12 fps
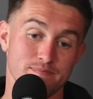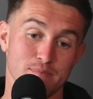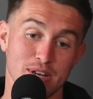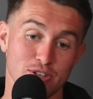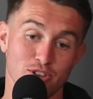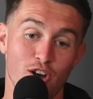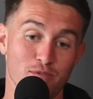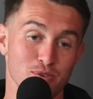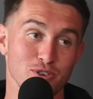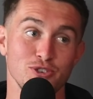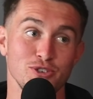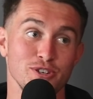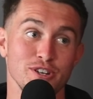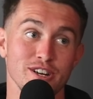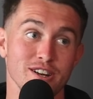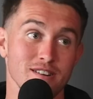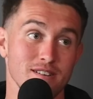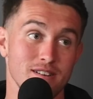my sophomore and junior
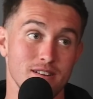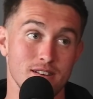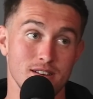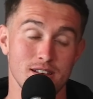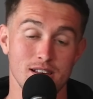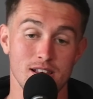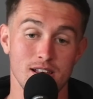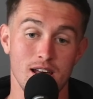year. Mm -hmm.